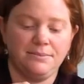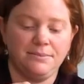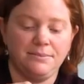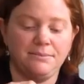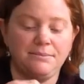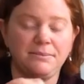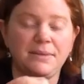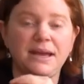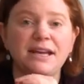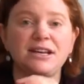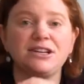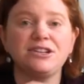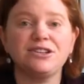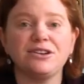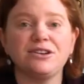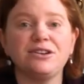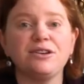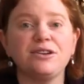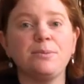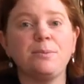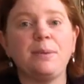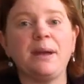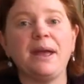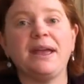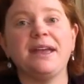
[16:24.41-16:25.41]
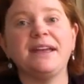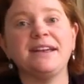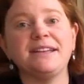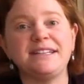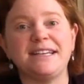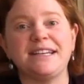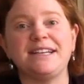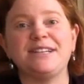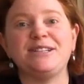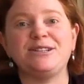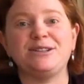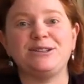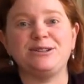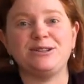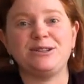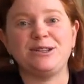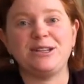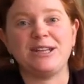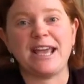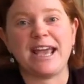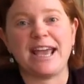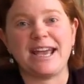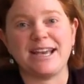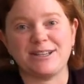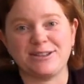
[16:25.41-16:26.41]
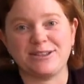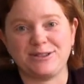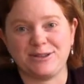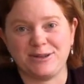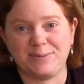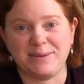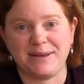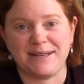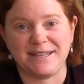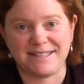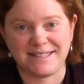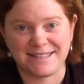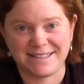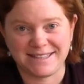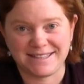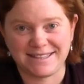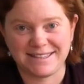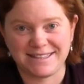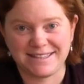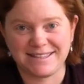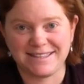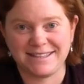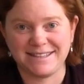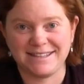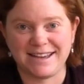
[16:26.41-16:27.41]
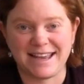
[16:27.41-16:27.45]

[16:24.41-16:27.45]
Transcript: Make sure you're paying attention to the extra pieces.